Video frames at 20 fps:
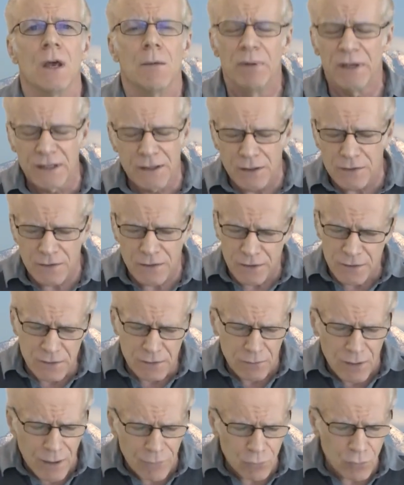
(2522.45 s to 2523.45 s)
Because
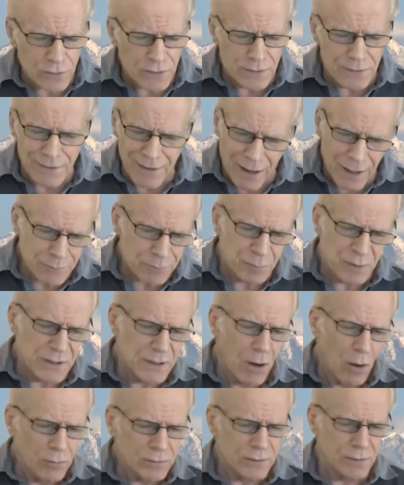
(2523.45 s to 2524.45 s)
this love would not
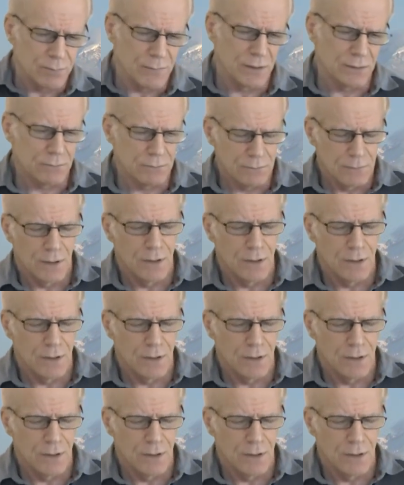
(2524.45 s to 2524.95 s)
be ultimate